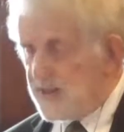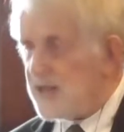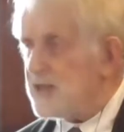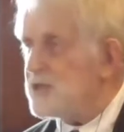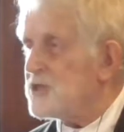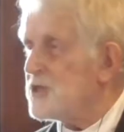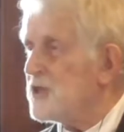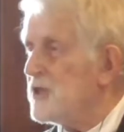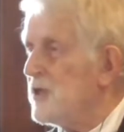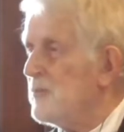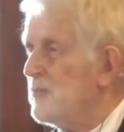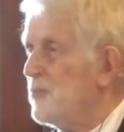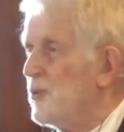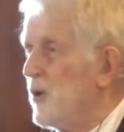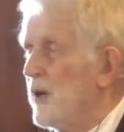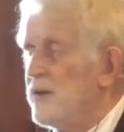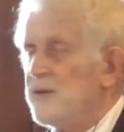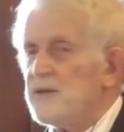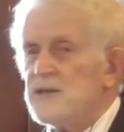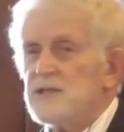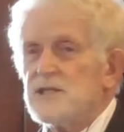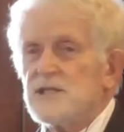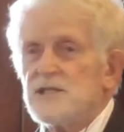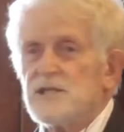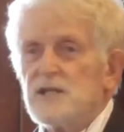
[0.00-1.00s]
led to the
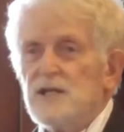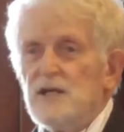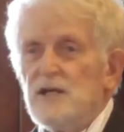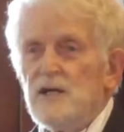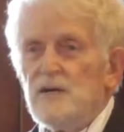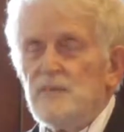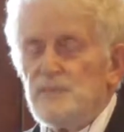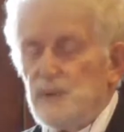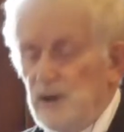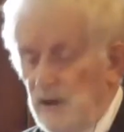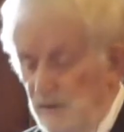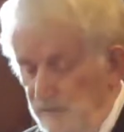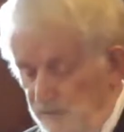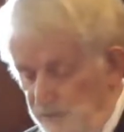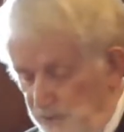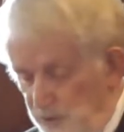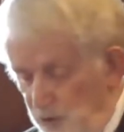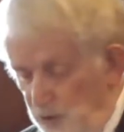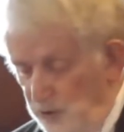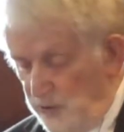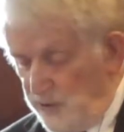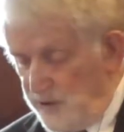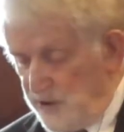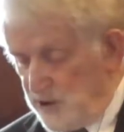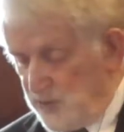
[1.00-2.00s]
brothers being
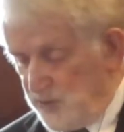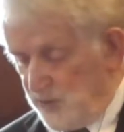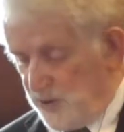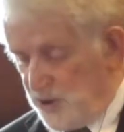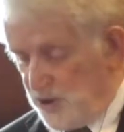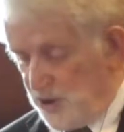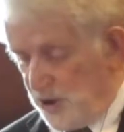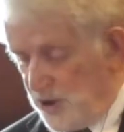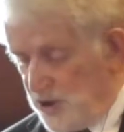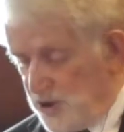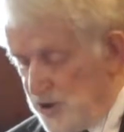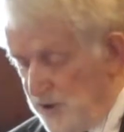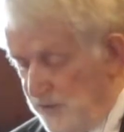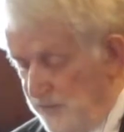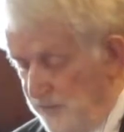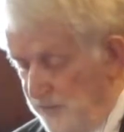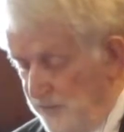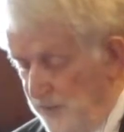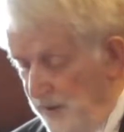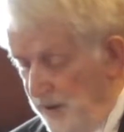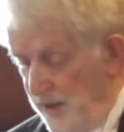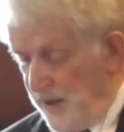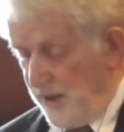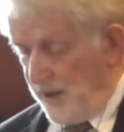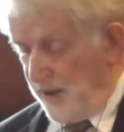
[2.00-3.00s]
furious with Joseph
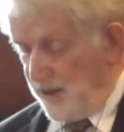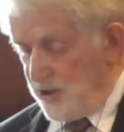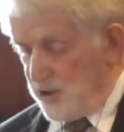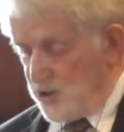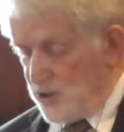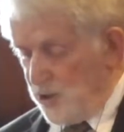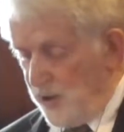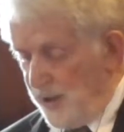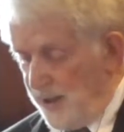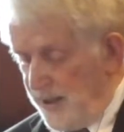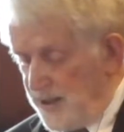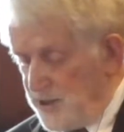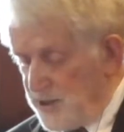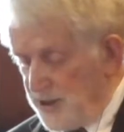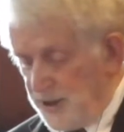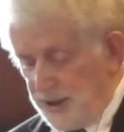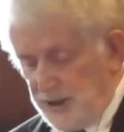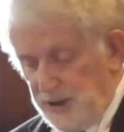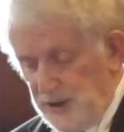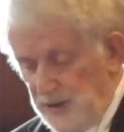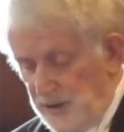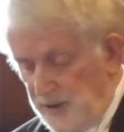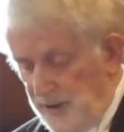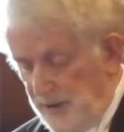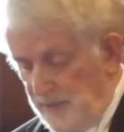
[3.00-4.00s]
and trying to
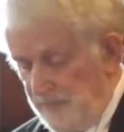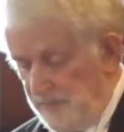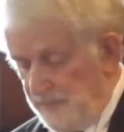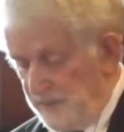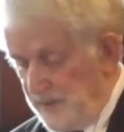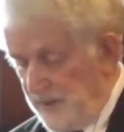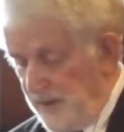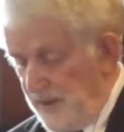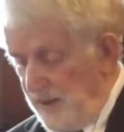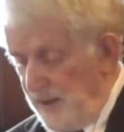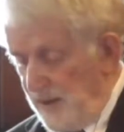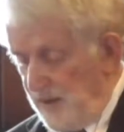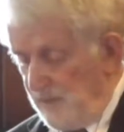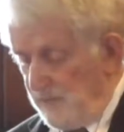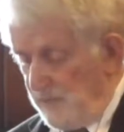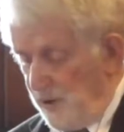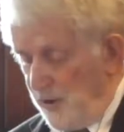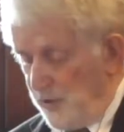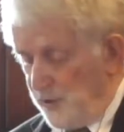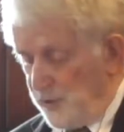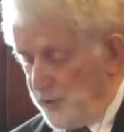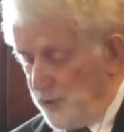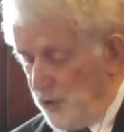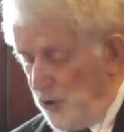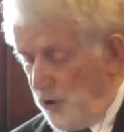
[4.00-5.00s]
kill him
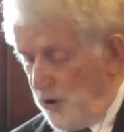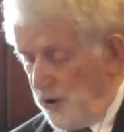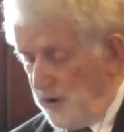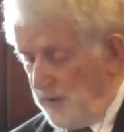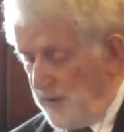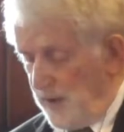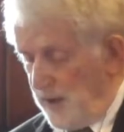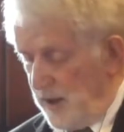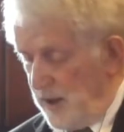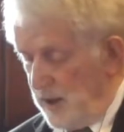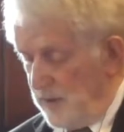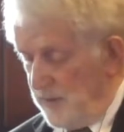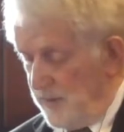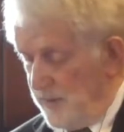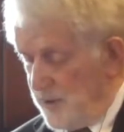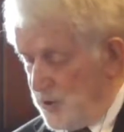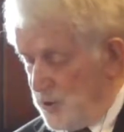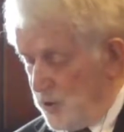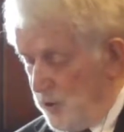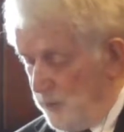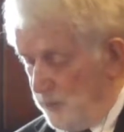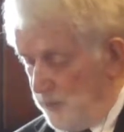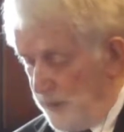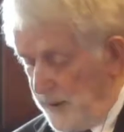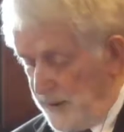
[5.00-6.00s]
by throwing him
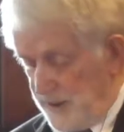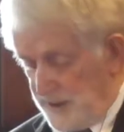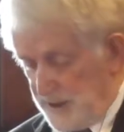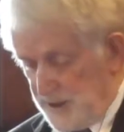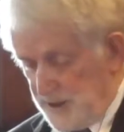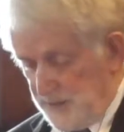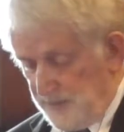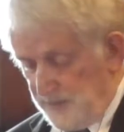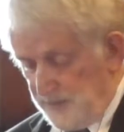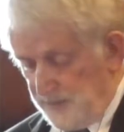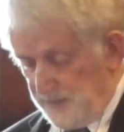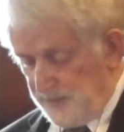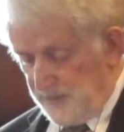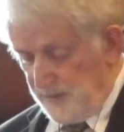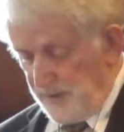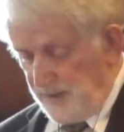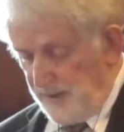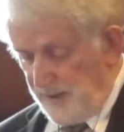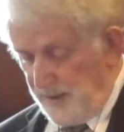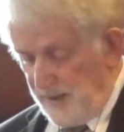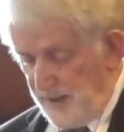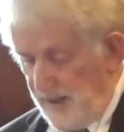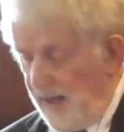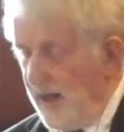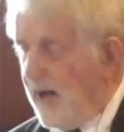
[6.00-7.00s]
into a pit.
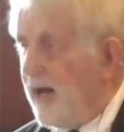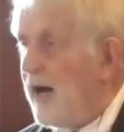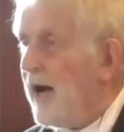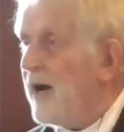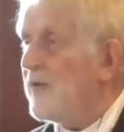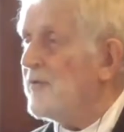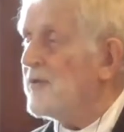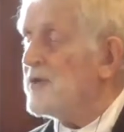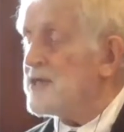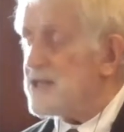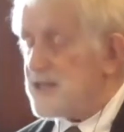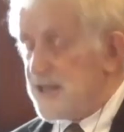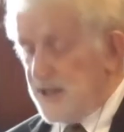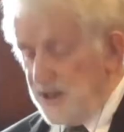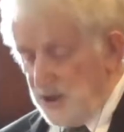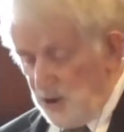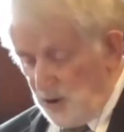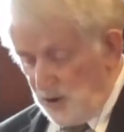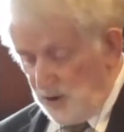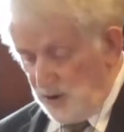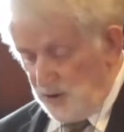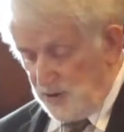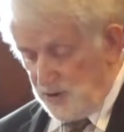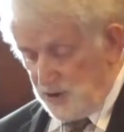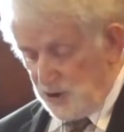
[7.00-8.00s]
And this led
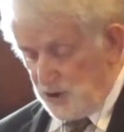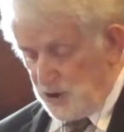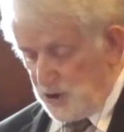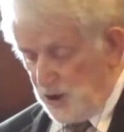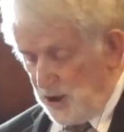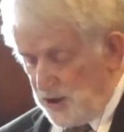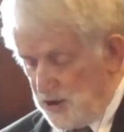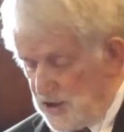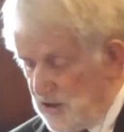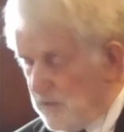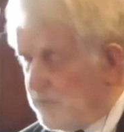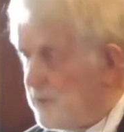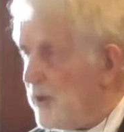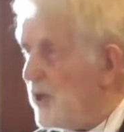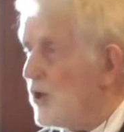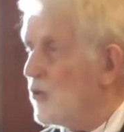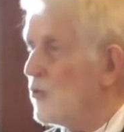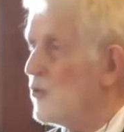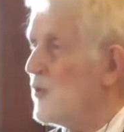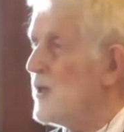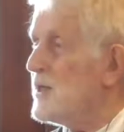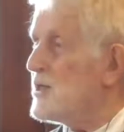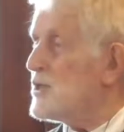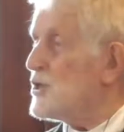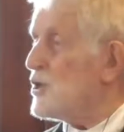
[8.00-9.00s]
on to Joseph being
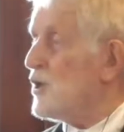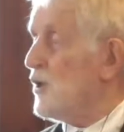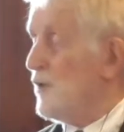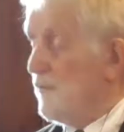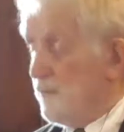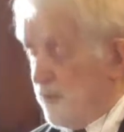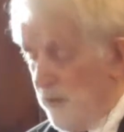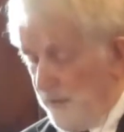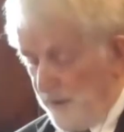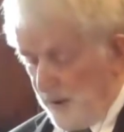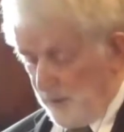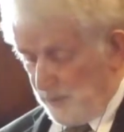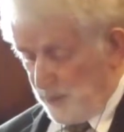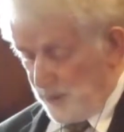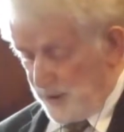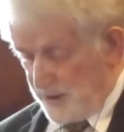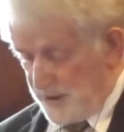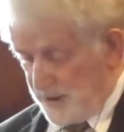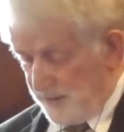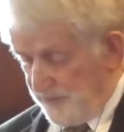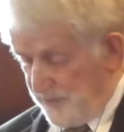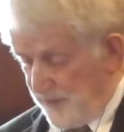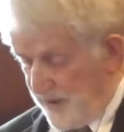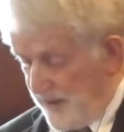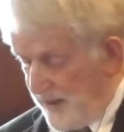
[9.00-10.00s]
rescued from the
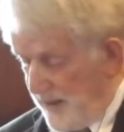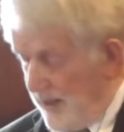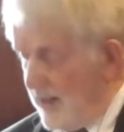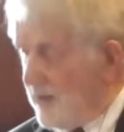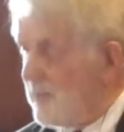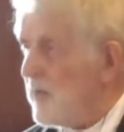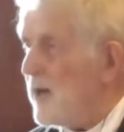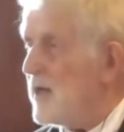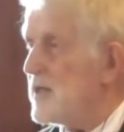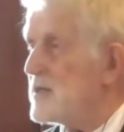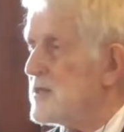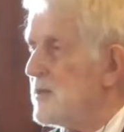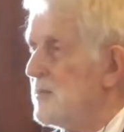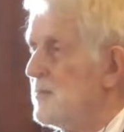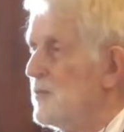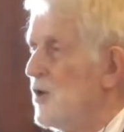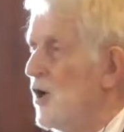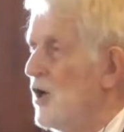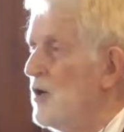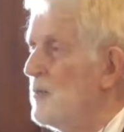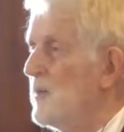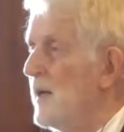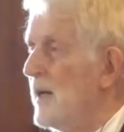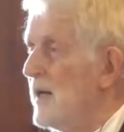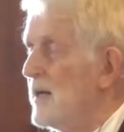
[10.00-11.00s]
pit by some
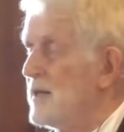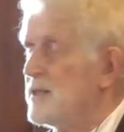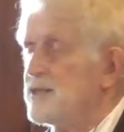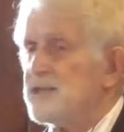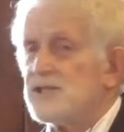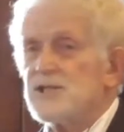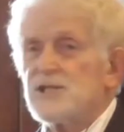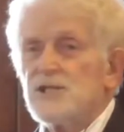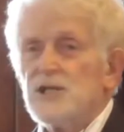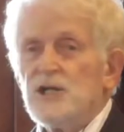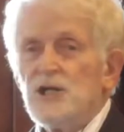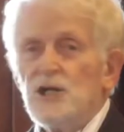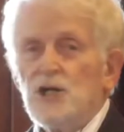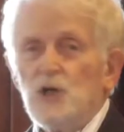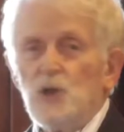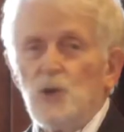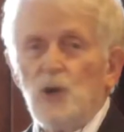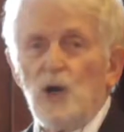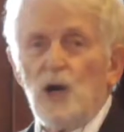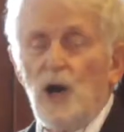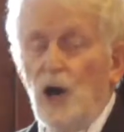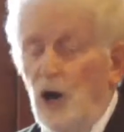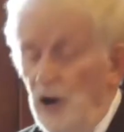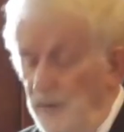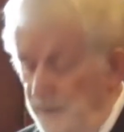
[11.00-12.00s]
nomads who
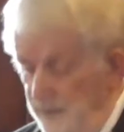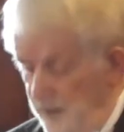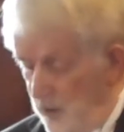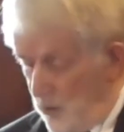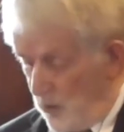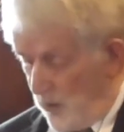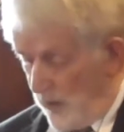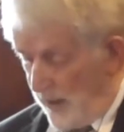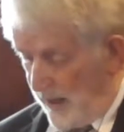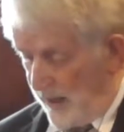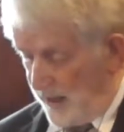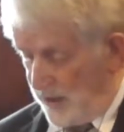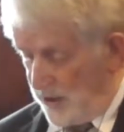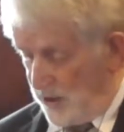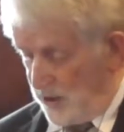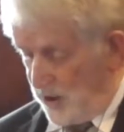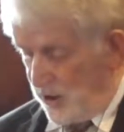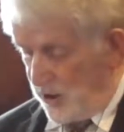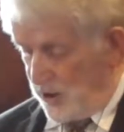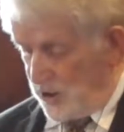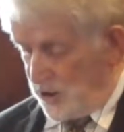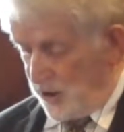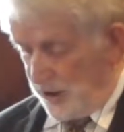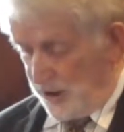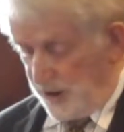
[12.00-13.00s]
were on their way
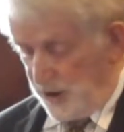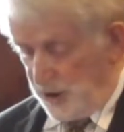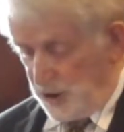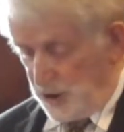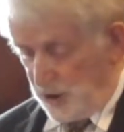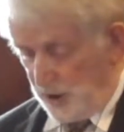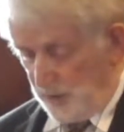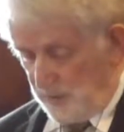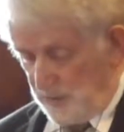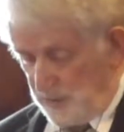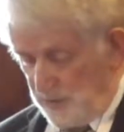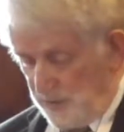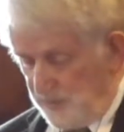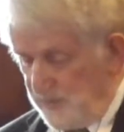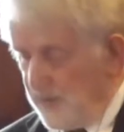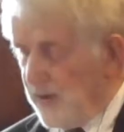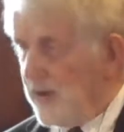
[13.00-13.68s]
to Egypt.